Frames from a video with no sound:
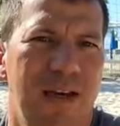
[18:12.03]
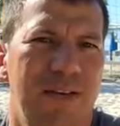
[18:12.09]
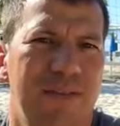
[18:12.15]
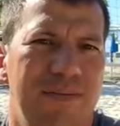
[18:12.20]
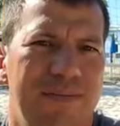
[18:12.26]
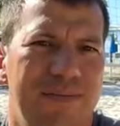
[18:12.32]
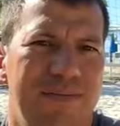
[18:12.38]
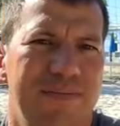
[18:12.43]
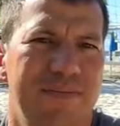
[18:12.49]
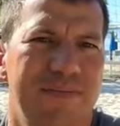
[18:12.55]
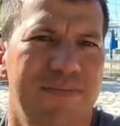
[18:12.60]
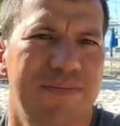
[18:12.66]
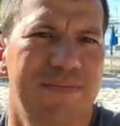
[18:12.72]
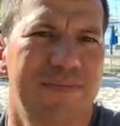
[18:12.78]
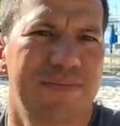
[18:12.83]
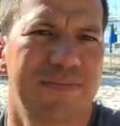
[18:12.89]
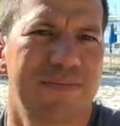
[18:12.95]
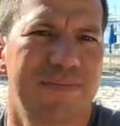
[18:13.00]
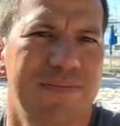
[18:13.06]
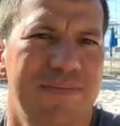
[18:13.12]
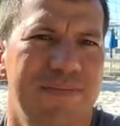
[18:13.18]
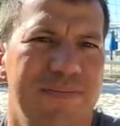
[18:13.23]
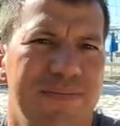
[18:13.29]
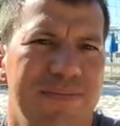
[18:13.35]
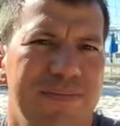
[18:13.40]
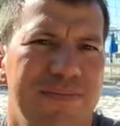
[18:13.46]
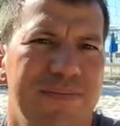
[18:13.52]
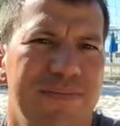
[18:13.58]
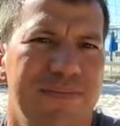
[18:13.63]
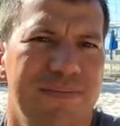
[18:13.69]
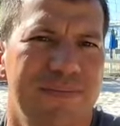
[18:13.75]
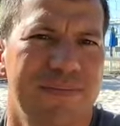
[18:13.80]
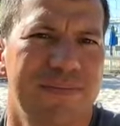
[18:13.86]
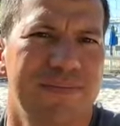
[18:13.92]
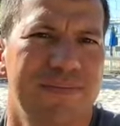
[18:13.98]

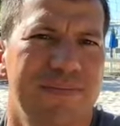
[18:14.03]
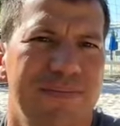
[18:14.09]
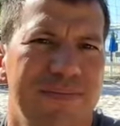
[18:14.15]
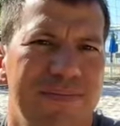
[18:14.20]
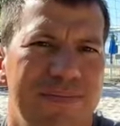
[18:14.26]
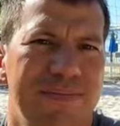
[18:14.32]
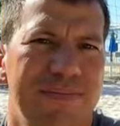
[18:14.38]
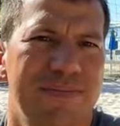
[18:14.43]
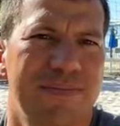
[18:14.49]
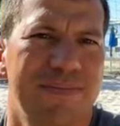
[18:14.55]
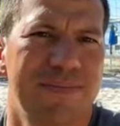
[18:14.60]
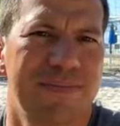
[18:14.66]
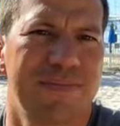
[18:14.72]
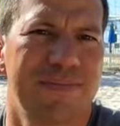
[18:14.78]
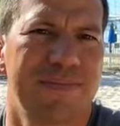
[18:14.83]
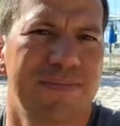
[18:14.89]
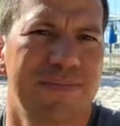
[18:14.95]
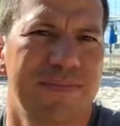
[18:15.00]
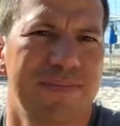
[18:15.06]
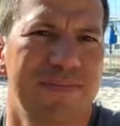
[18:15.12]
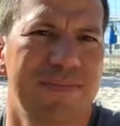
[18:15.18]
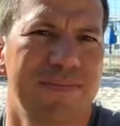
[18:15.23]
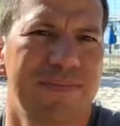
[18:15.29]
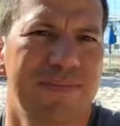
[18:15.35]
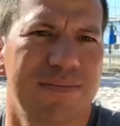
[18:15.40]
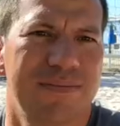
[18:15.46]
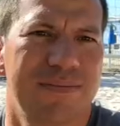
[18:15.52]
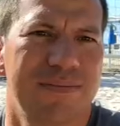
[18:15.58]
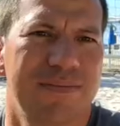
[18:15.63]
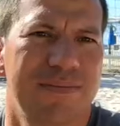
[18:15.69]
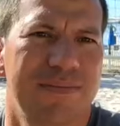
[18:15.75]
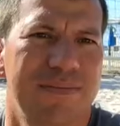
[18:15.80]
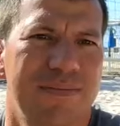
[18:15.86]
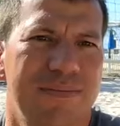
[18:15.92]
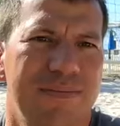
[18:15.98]

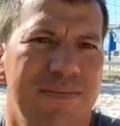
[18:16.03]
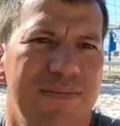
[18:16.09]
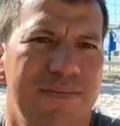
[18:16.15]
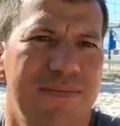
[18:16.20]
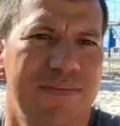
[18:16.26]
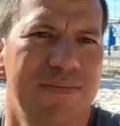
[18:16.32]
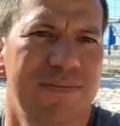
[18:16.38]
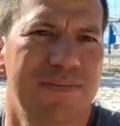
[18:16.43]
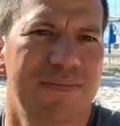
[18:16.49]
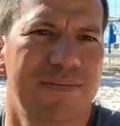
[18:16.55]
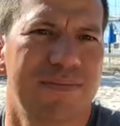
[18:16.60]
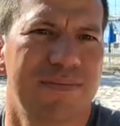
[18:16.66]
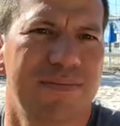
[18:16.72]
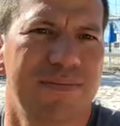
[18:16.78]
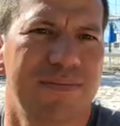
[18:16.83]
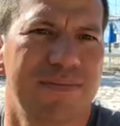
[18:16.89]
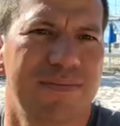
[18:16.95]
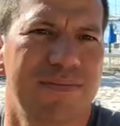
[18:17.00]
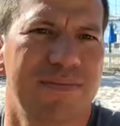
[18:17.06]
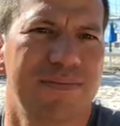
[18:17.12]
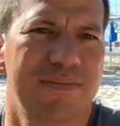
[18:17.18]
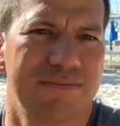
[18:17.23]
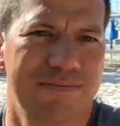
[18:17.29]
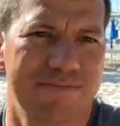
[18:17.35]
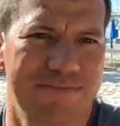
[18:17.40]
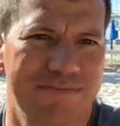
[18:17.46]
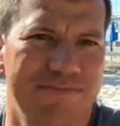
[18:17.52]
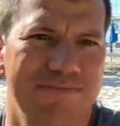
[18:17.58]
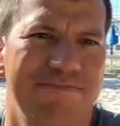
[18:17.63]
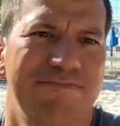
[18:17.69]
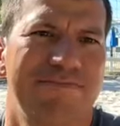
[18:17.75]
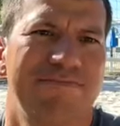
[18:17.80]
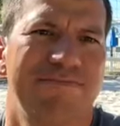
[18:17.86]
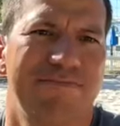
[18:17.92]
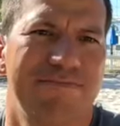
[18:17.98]

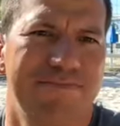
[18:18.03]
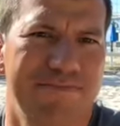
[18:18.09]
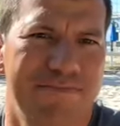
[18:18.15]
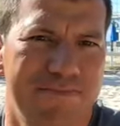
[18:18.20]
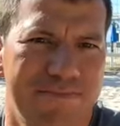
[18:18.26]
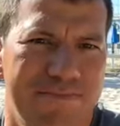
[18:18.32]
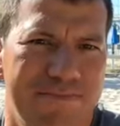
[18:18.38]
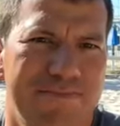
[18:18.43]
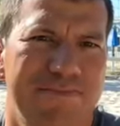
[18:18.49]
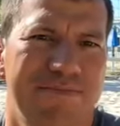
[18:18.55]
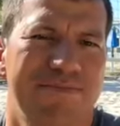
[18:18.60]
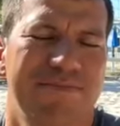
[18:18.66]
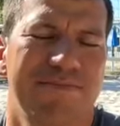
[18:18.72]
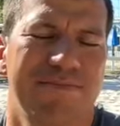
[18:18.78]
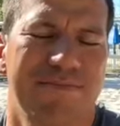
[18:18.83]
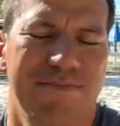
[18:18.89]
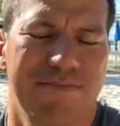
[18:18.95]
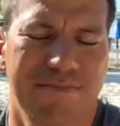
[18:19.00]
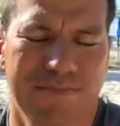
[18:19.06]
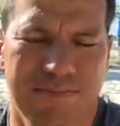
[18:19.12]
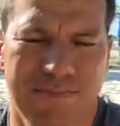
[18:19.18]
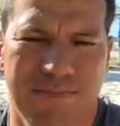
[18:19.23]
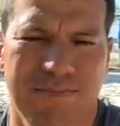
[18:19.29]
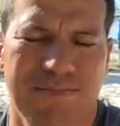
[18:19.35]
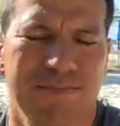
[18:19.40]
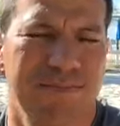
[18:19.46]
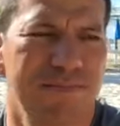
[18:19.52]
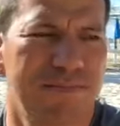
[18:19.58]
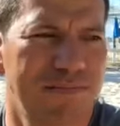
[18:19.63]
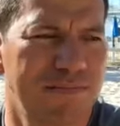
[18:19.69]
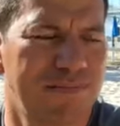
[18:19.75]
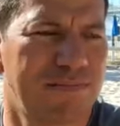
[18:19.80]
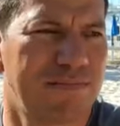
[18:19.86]
No words are spoken by the person on screen.